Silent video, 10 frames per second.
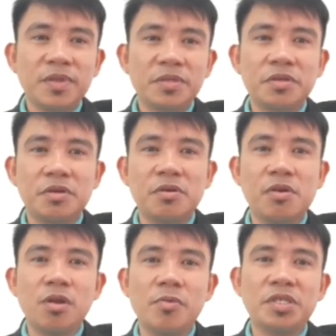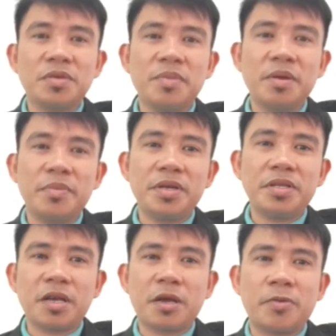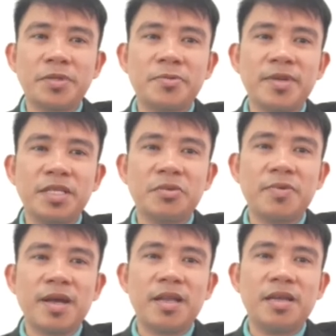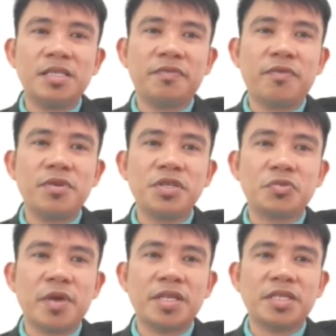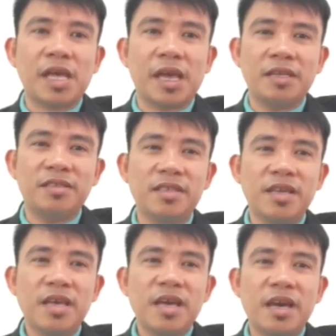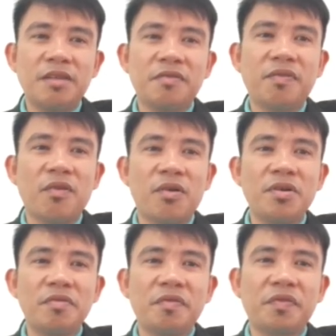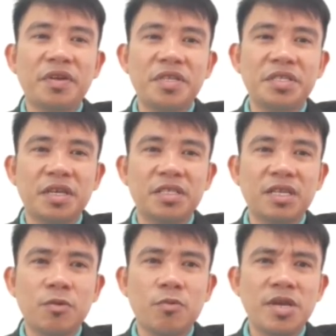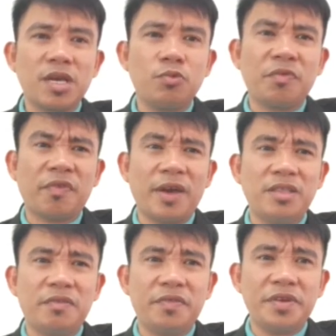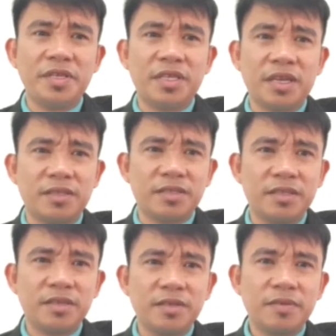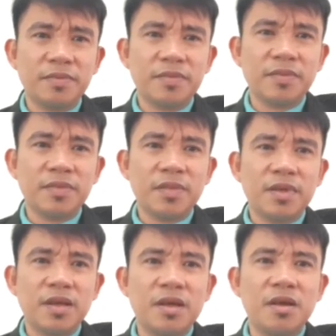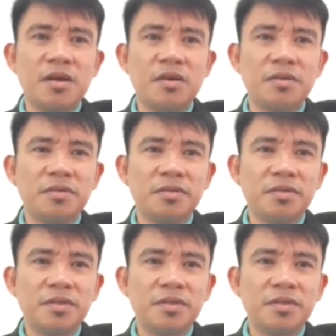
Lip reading: So always remember that a quadrilateral has four straight sides and four vertices. Where can we find the vertices? Oh,